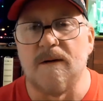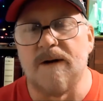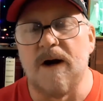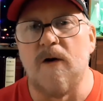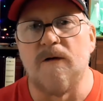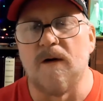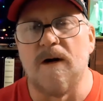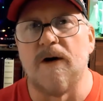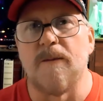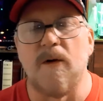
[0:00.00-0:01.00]
over
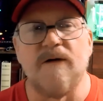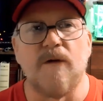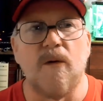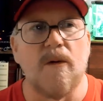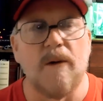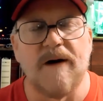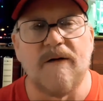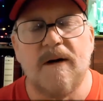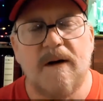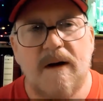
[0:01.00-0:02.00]
100.4 or whatever,
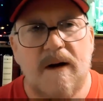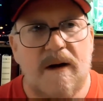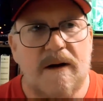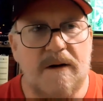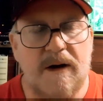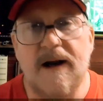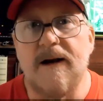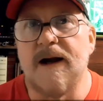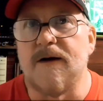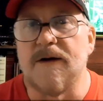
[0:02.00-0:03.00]
you needed to
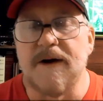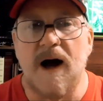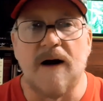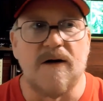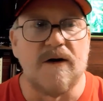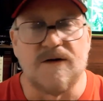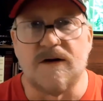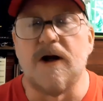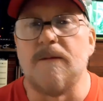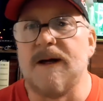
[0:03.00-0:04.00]
get to a doctor because it
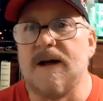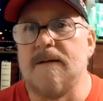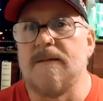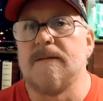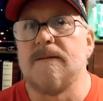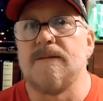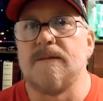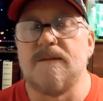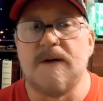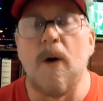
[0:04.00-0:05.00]
could be
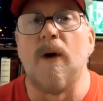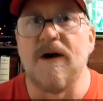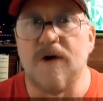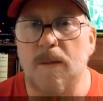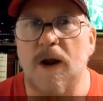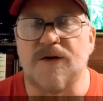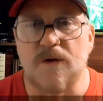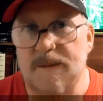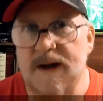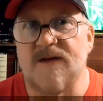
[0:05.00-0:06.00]
going into your
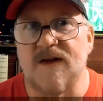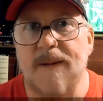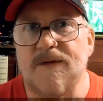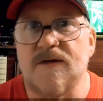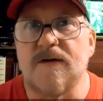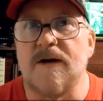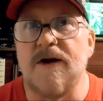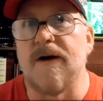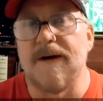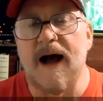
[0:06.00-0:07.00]
bloodstream, getting sepsis, and you
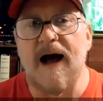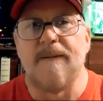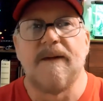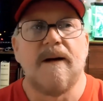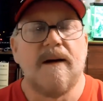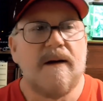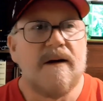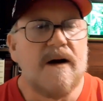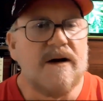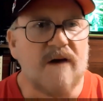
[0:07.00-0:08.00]
could die.
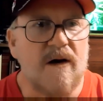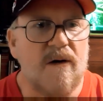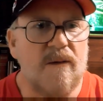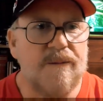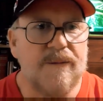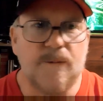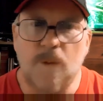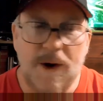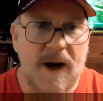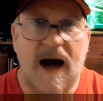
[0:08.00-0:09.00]
So
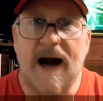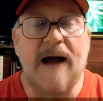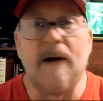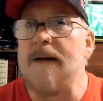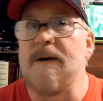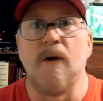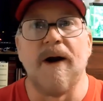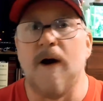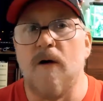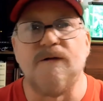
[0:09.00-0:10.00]
one night, I had been
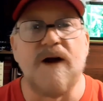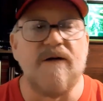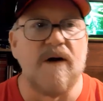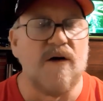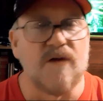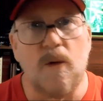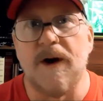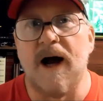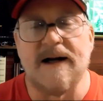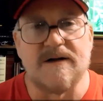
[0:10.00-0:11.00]
running no fever, and also one
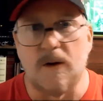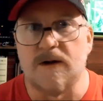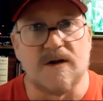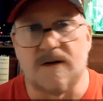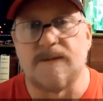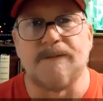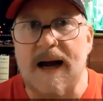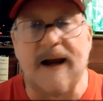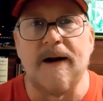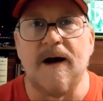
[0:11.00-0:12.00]
night it started just
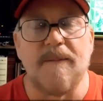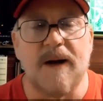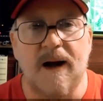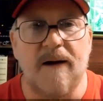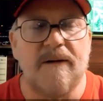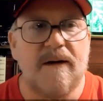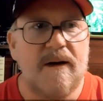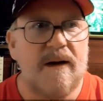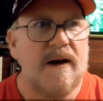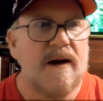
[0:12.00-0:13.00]
spiking up,
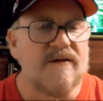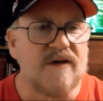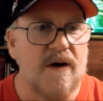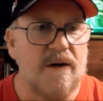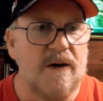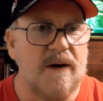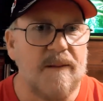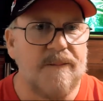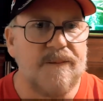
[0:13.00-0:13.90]
So,